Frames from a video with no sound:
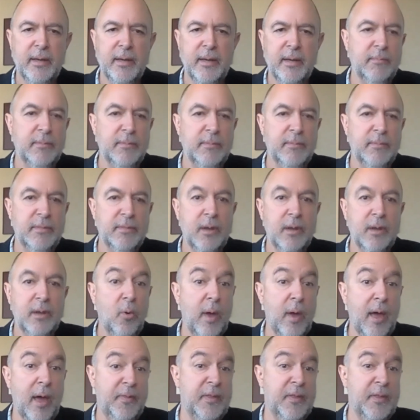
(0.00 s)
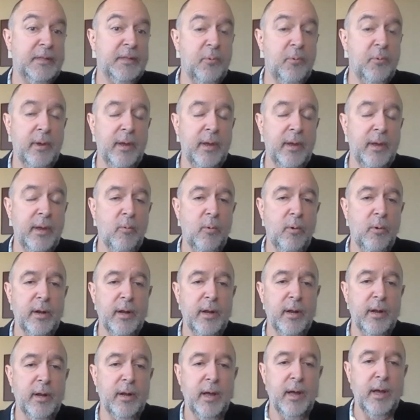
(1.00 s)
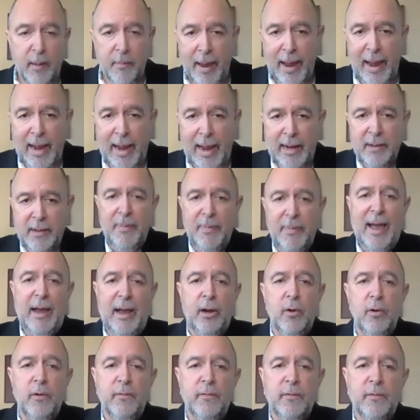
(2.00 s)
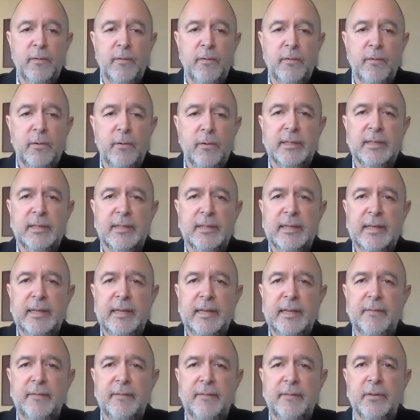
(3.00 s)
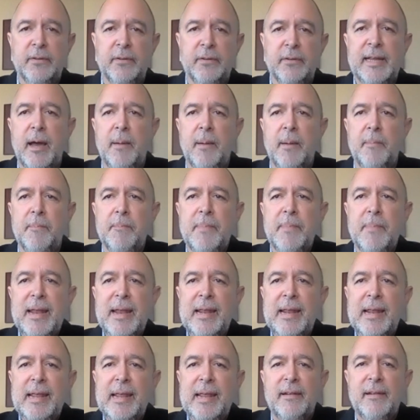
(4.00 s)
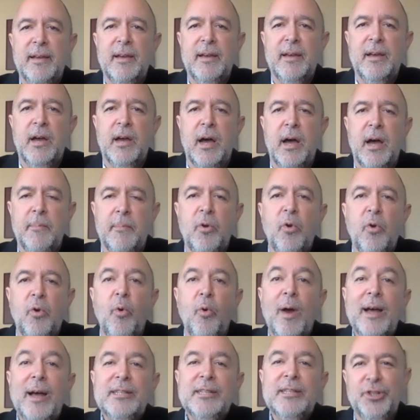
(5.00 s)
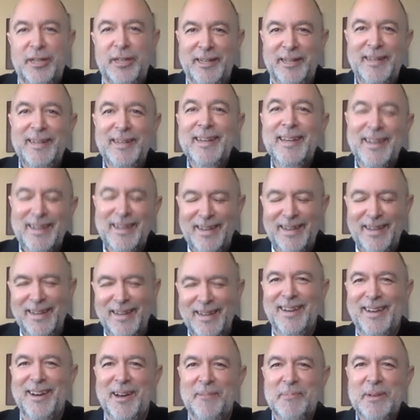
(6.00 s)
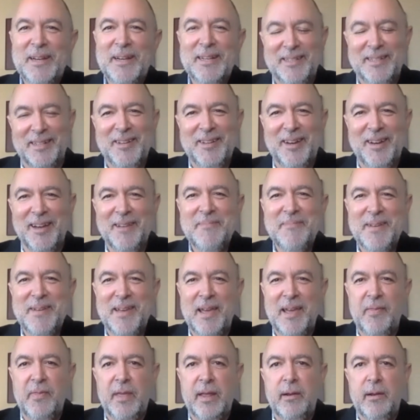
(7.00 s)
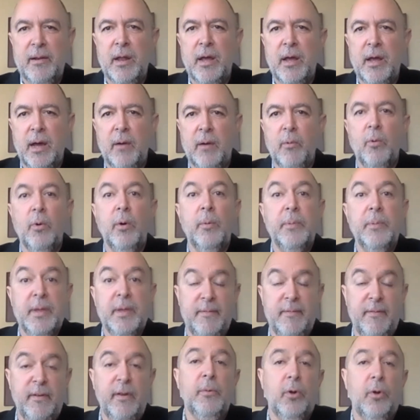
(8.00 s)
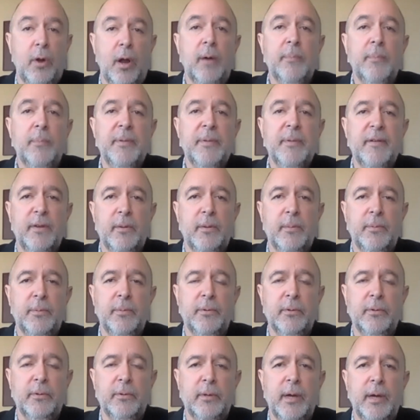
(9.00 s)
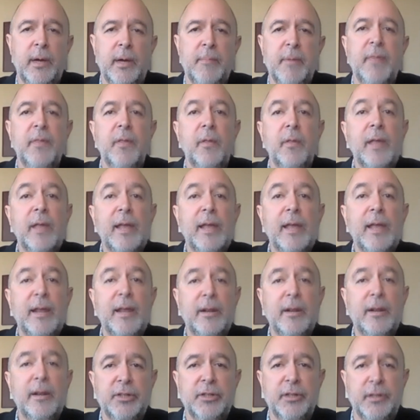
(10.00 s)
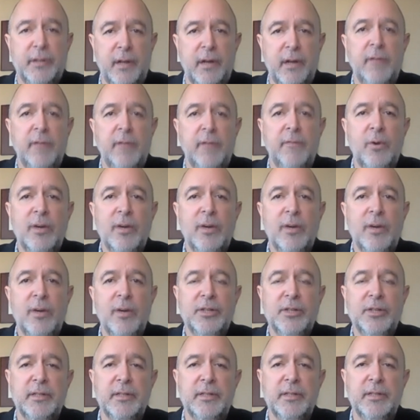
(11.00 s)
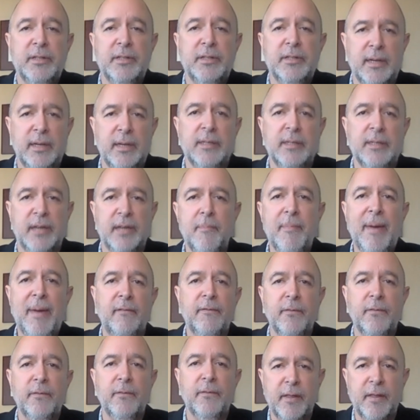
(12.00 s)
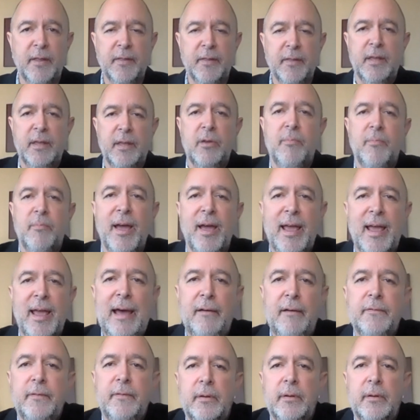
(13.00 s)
So at this point, we're going to hand it back over and see if there's any immediate question because of time, and then we'll be available. I'll be available in the later session of questions to come back for anything that you might have.